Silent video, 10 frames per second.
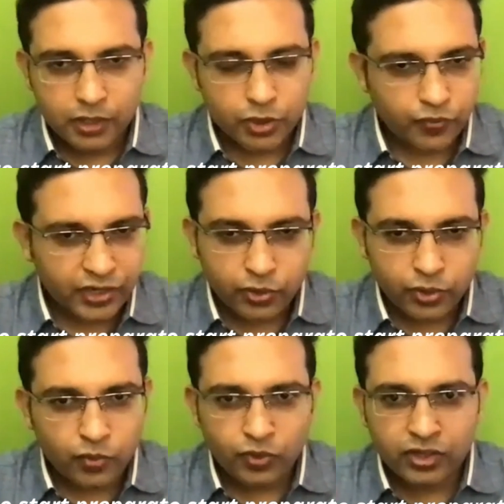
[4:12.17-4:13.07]
So we don't
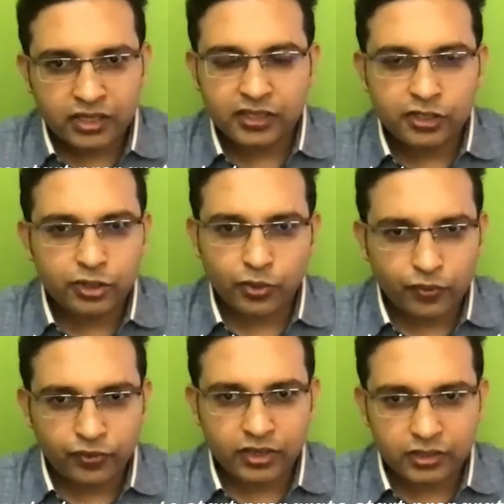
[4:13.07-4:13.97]
know what is in store
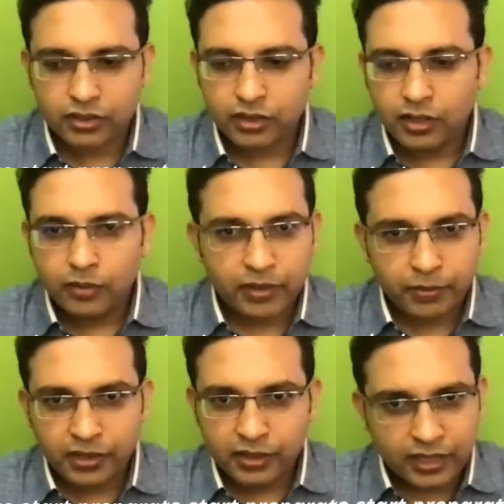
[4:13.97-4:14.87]
for us.
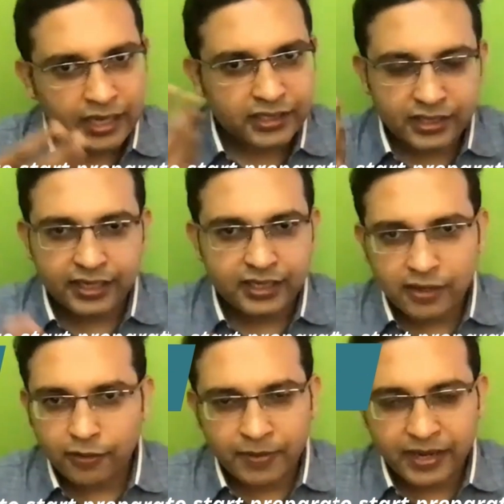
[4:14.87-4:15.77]
Maybe as in case
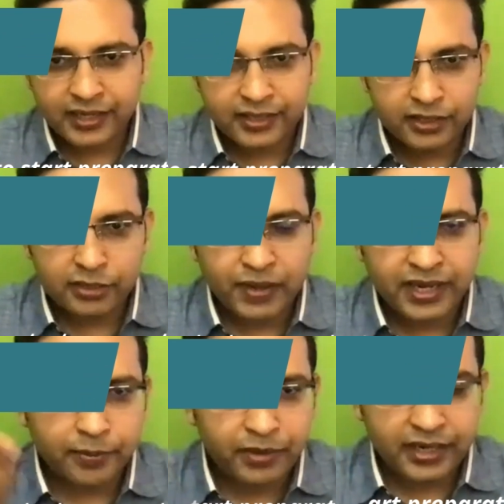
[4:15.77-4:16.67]
this
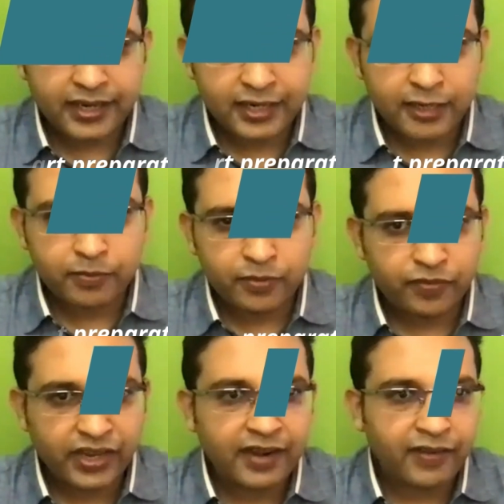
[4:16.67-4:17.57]
pandemic had come,
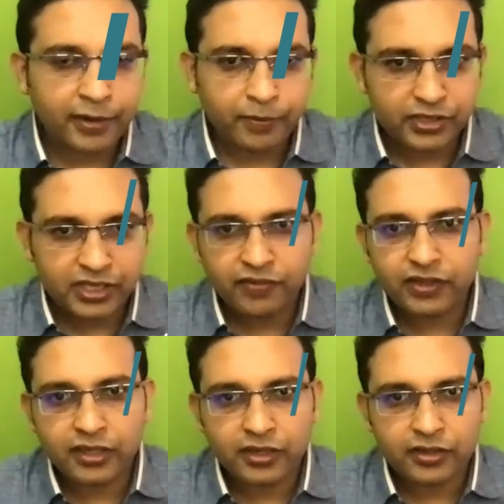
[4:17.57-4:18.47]
we were busy
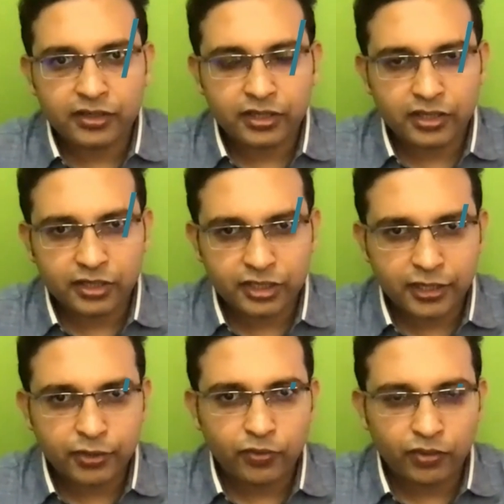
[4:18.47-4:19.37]
with our
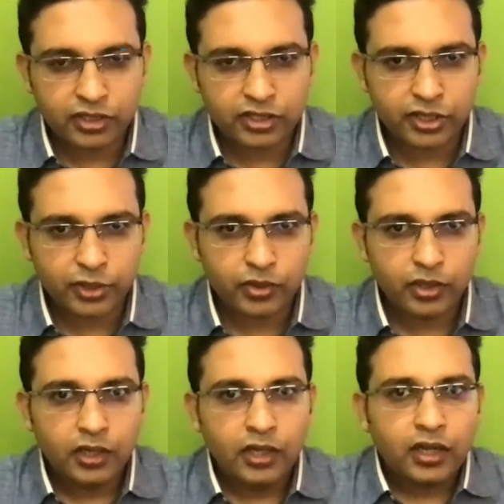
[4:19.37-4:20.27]
work schedule,
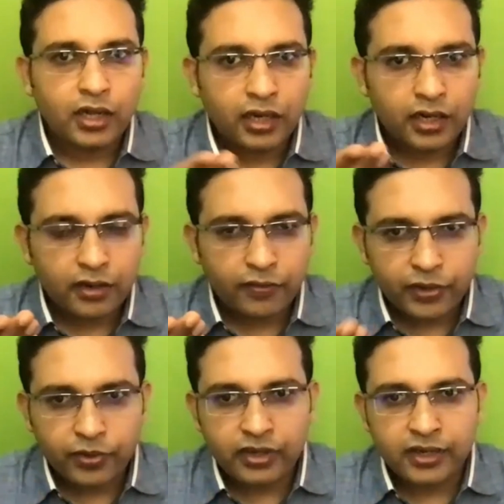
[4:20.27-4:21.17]
and we
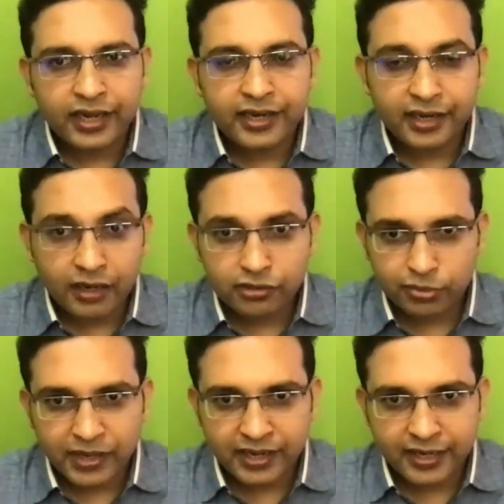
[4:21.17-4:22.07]
couldn't get enough
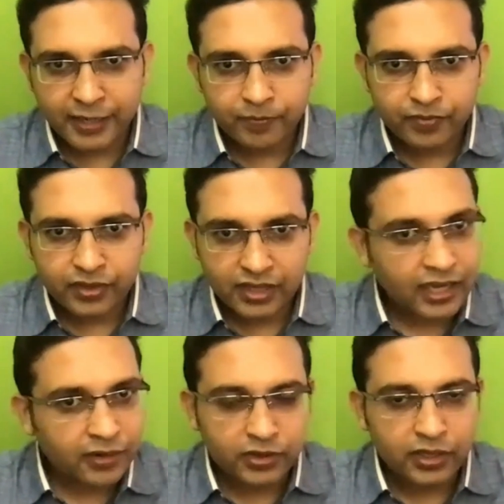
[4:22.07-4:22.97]
spare time.
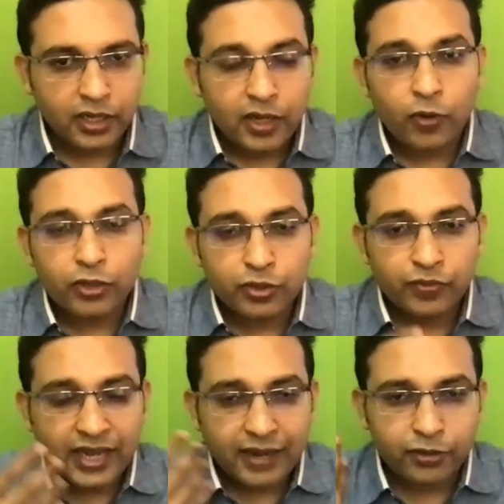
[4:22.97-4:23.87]
That also
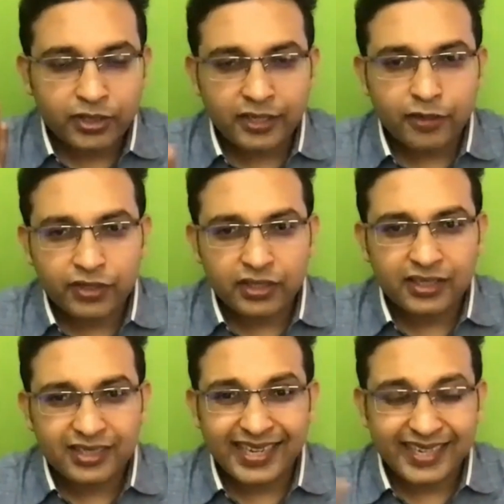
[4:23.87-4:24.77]
we have to think of the
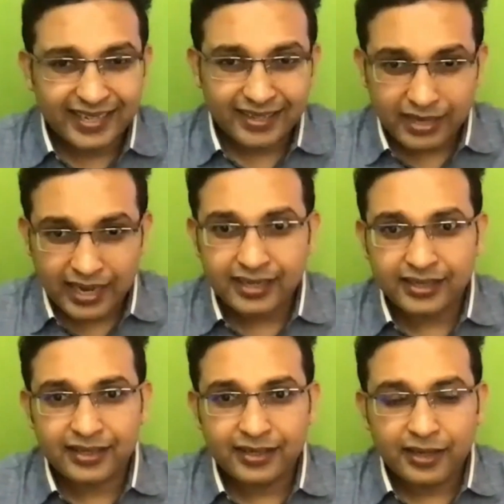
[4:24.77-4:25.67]
things like
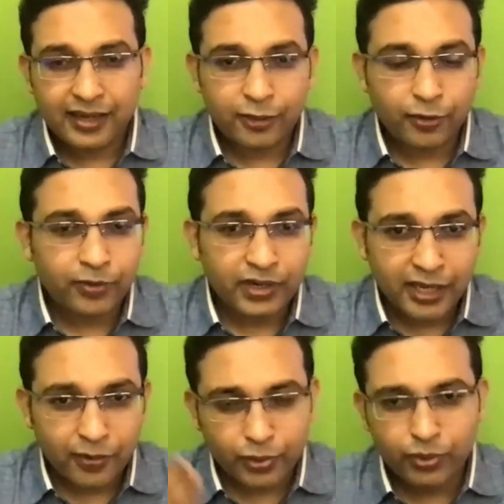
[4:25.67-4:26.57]
health, not only
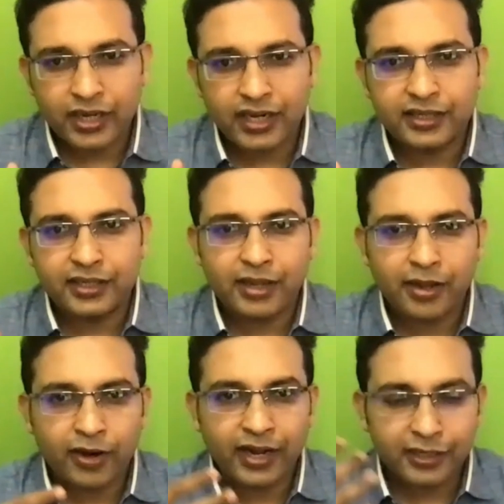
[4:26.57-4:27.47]
our own health,
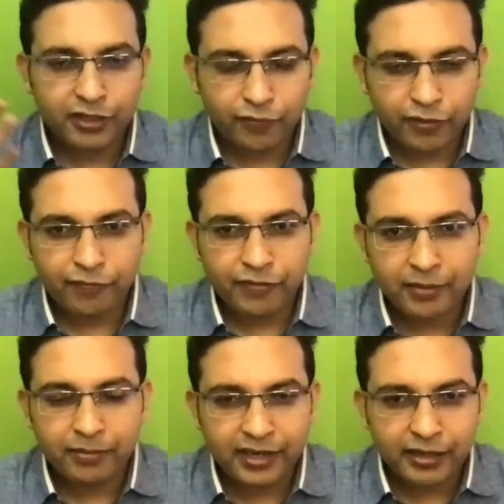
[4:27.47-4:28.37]
our health of our
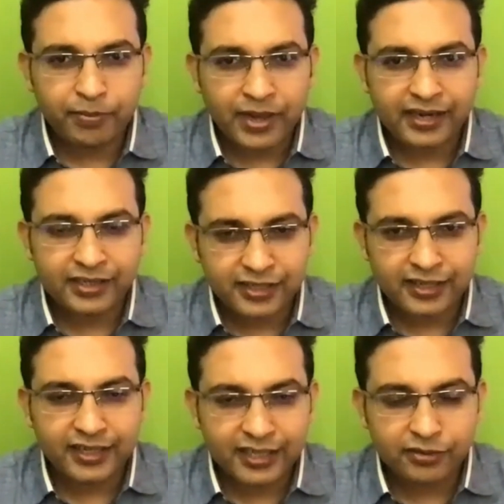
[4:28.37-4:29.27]
family, parents,
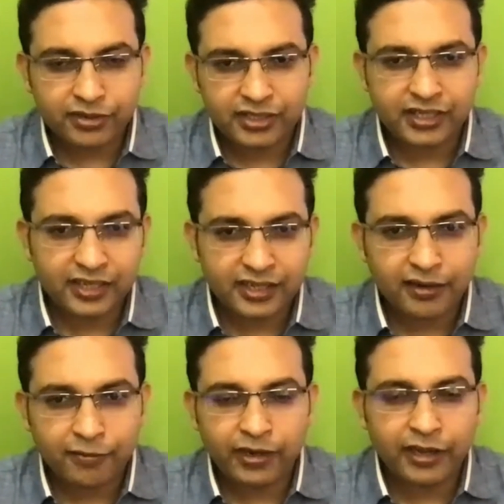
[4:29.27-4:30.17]
relatives,
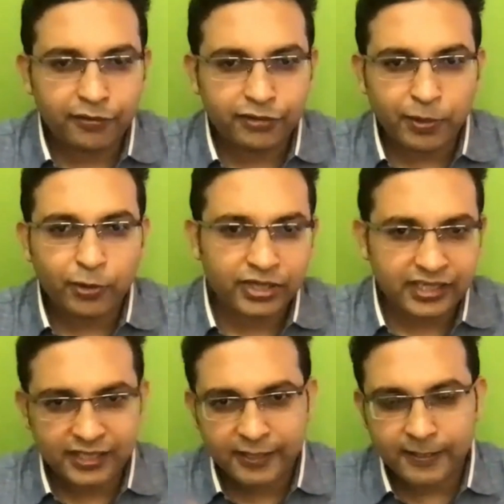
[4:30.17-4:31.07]
children, wife, spouse,
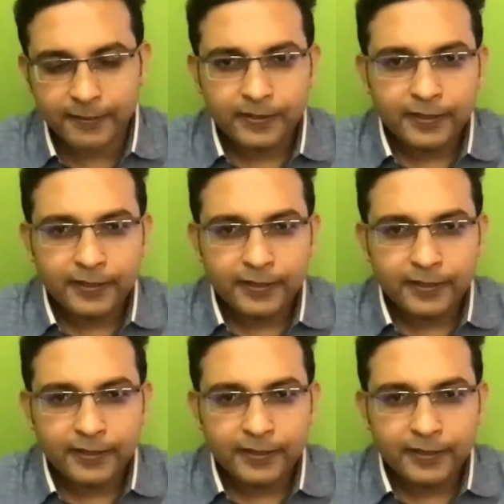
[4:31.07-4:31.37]
etc.